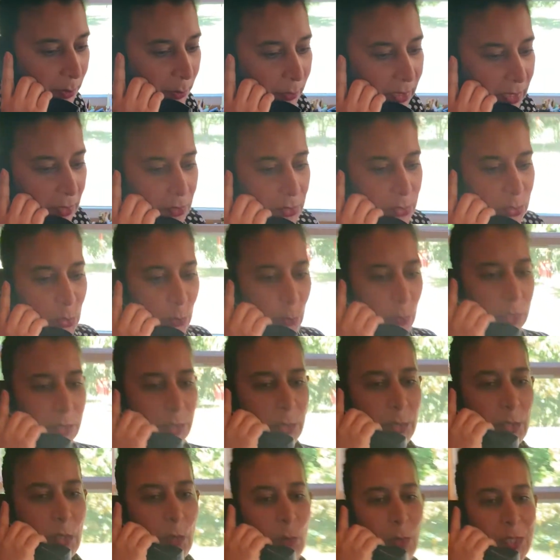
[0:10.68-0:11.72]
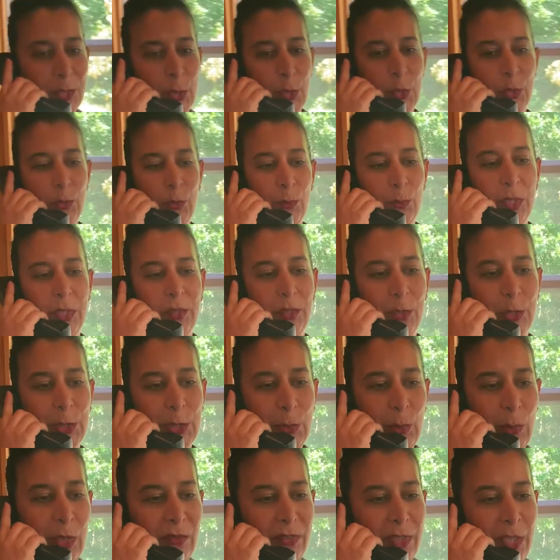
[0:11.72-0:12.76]
me because you want to know what to do with your
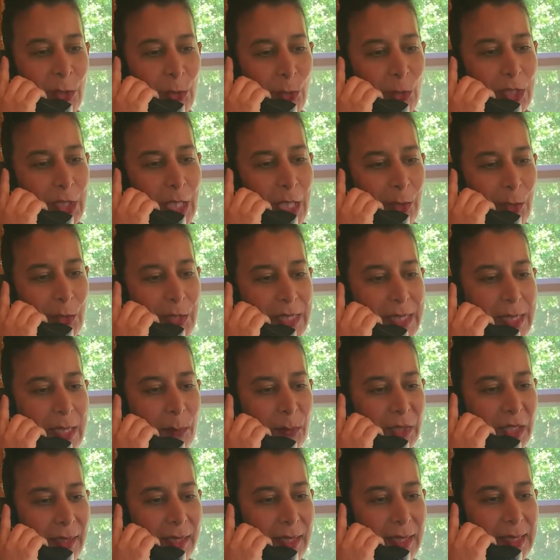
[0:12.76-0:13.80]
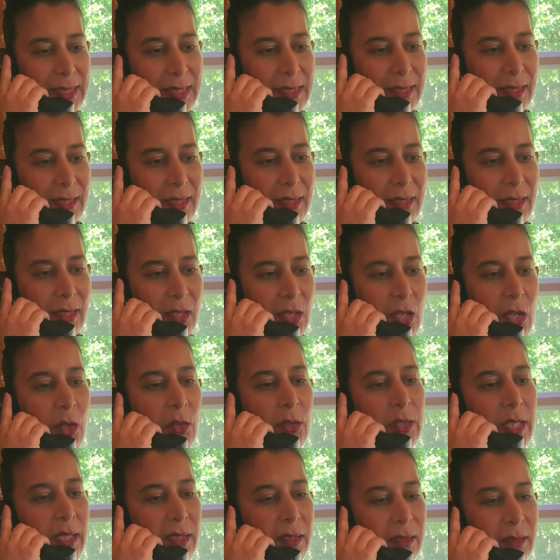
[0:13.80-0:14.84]
$1,200 stimulus?
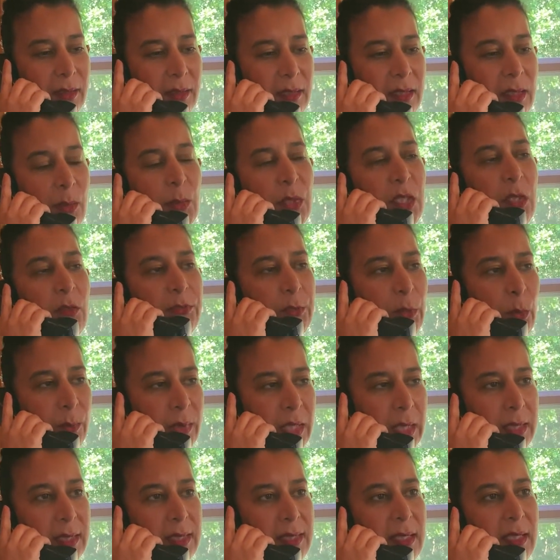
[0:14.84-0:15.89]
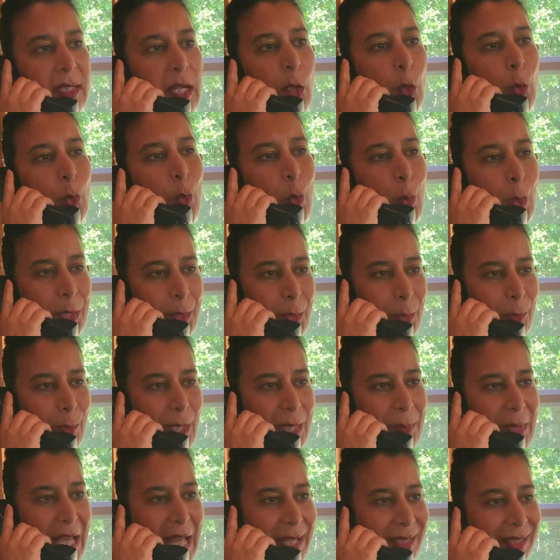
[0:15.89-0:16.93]
Okay, give me a few minutes and I'll call you
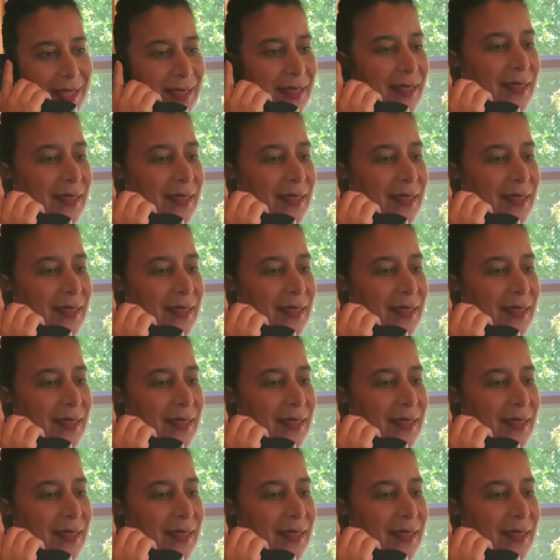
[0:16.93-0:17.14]
right back.